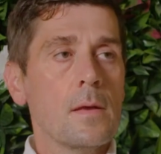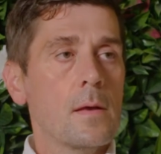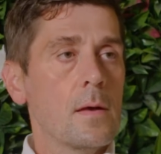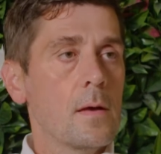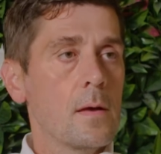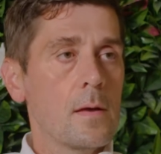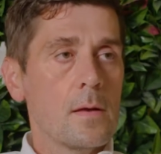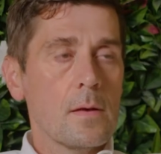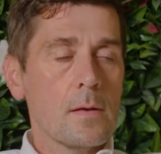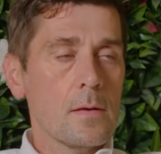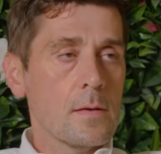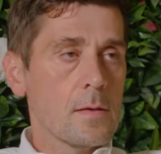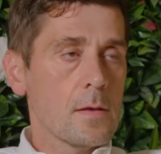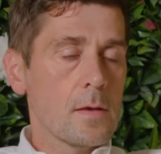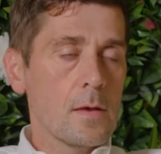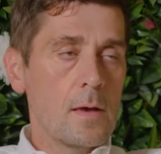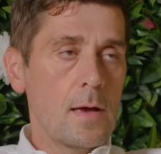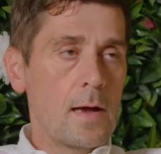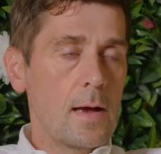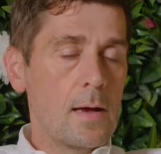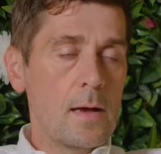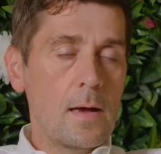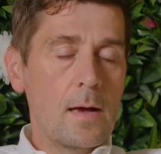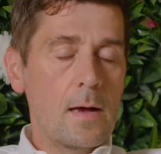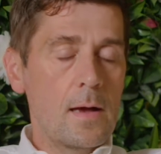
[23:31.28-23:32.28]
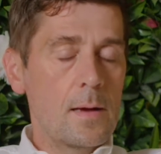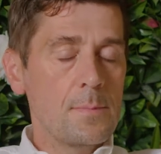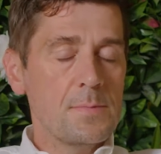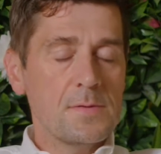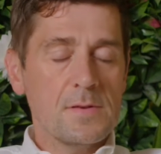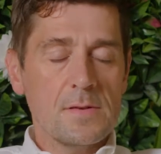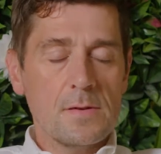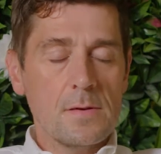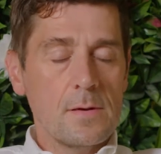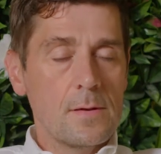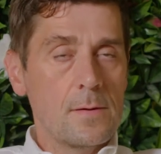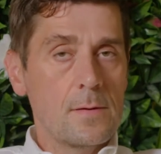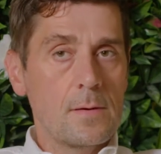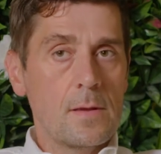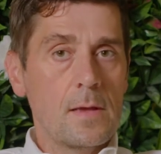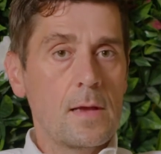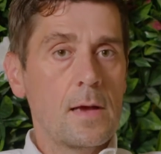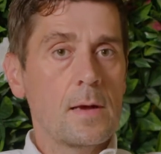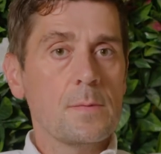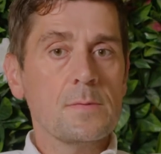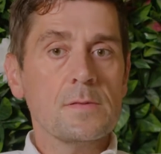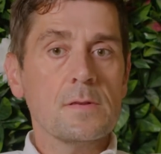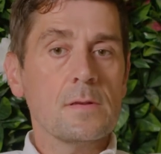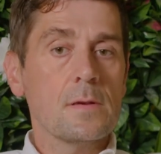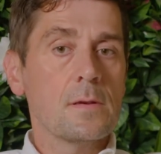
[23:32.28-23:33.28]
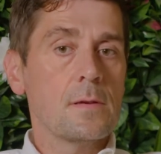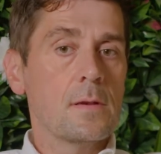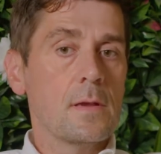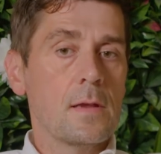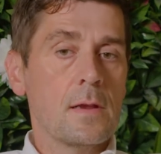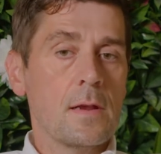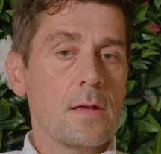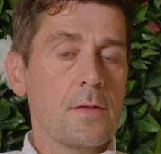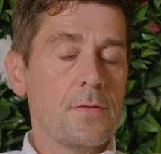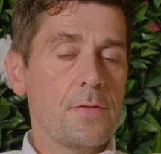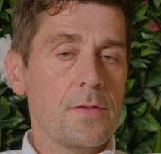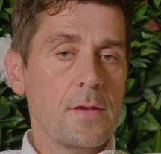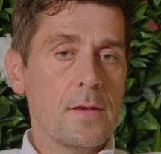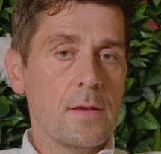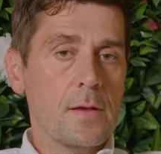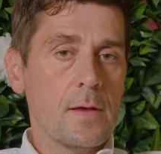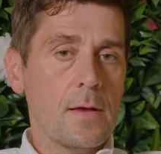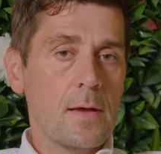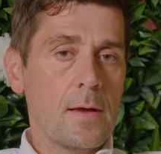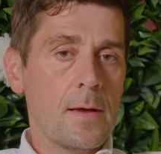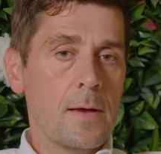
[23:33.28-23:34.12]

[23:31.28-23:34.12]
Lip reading: Absolutely. And I think